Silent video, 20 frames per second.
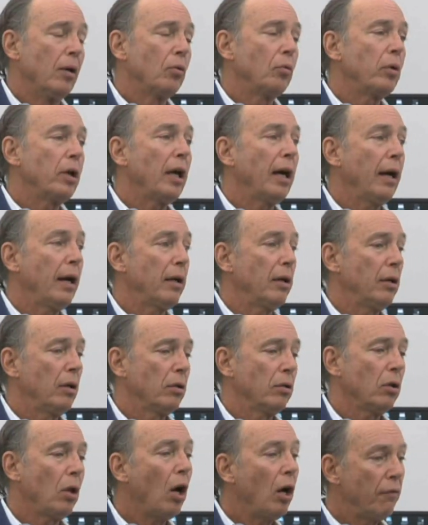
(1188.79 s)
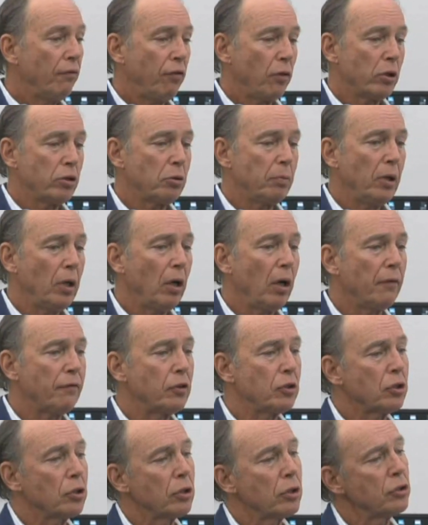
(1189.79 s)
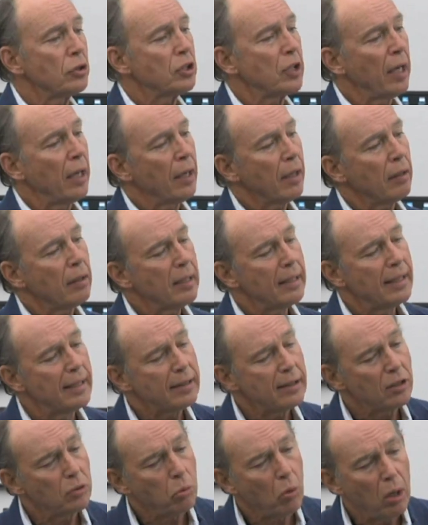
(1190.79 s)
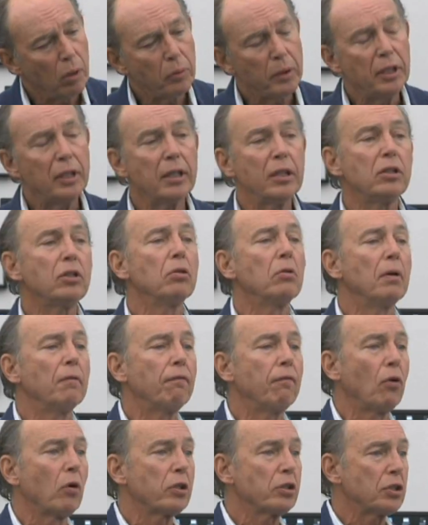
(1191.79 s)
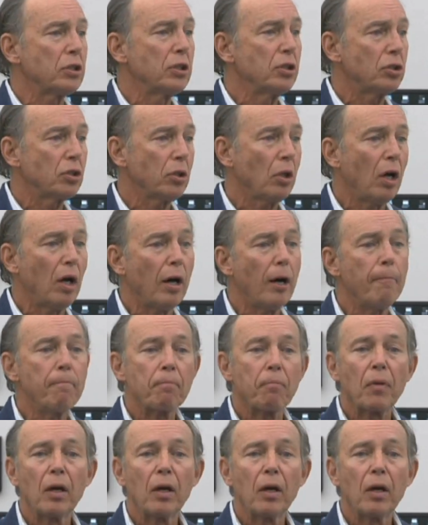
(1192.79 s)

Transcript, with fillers: we had law enforcement officers saying, this is what we need to enforce this law.